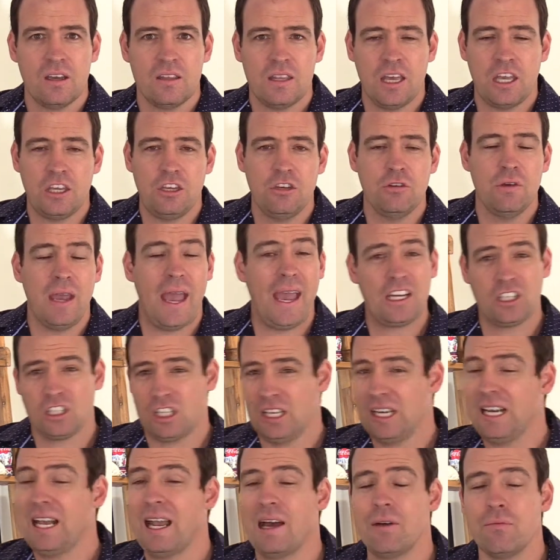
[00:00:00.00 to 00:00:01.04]
that you
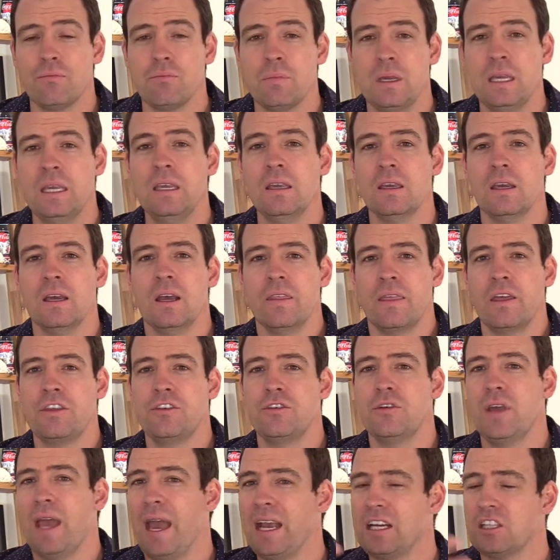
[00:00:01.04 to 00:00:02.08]
actually love me,
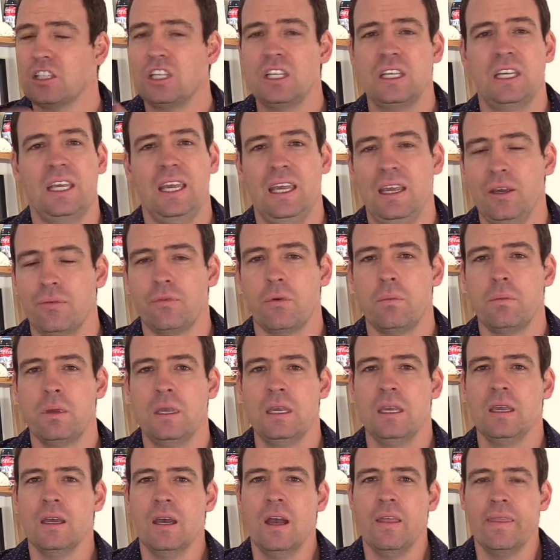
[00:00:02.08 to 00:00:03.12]
that you actually care for
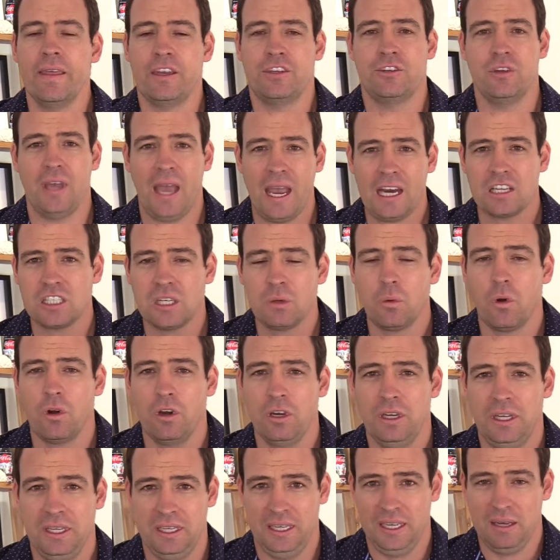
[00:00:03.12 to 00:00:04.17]
me, that you actually
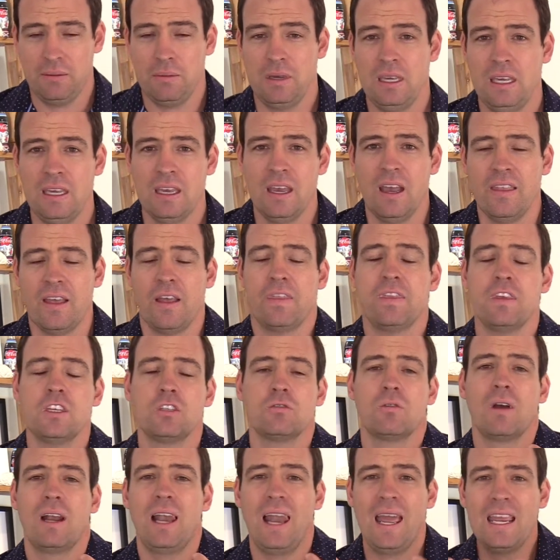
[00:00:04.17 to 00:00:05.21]
want to hear me, that
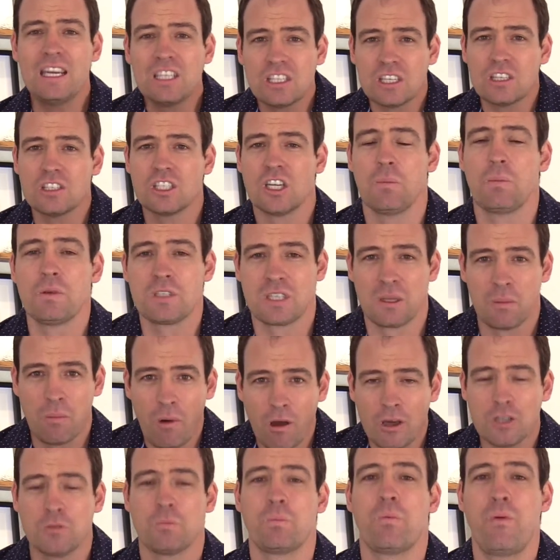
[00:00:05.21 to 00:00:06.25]
this relationship is the
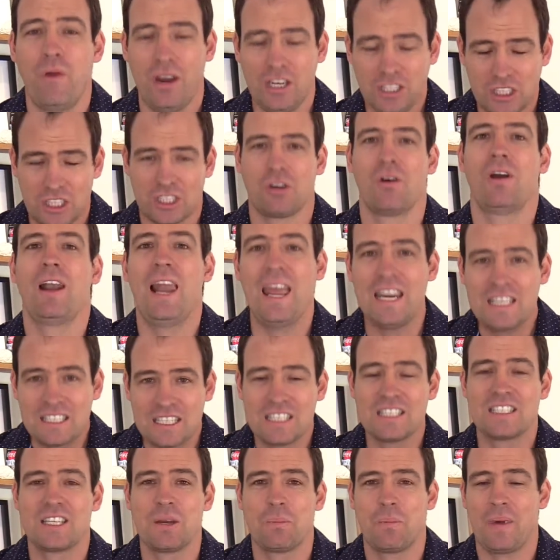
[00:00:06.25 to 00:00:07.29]
most precious
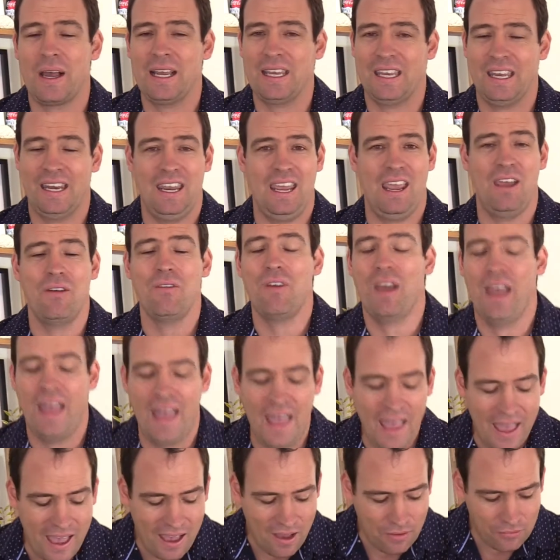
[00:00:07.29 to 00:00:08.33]
relationship I can ever
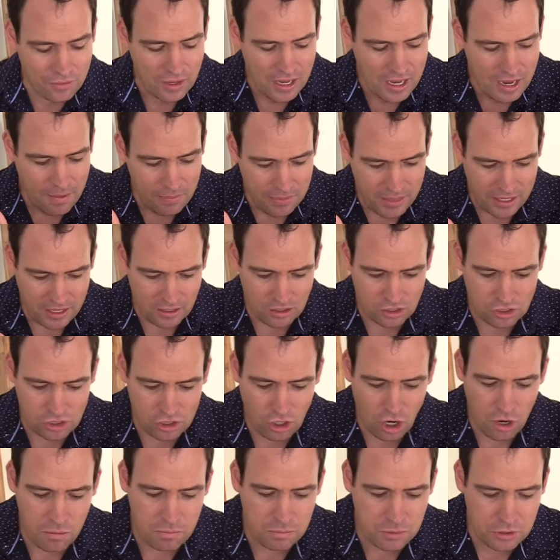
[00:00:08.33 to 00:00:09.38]
have, that it's
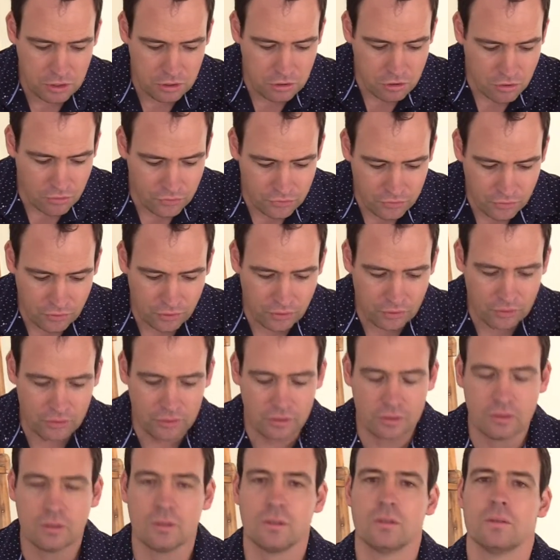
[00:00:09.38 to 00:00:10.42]
so
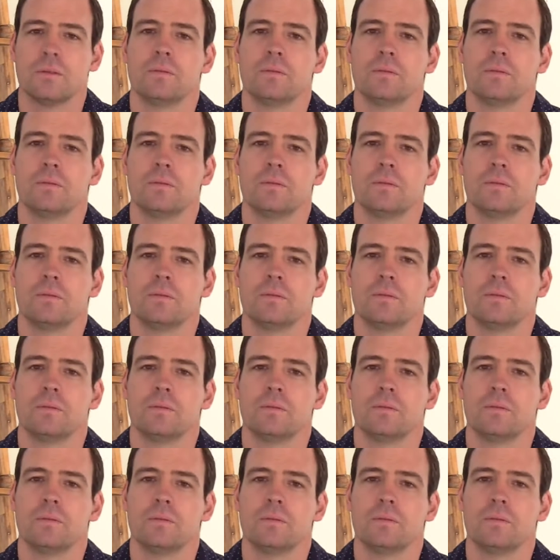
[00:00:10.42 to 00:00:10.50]
beautiful.